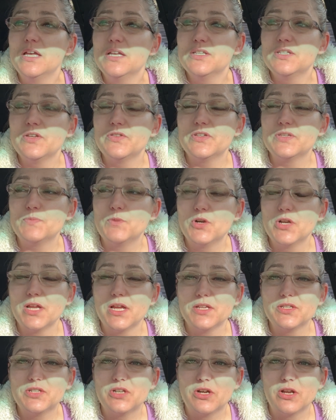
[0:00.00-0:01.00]
So this morning
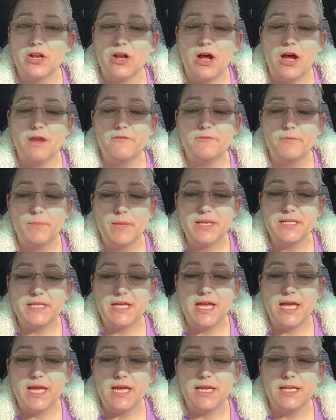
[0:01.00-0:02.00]
I started off my
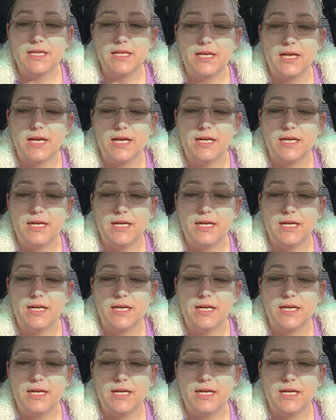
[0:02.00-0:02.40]
day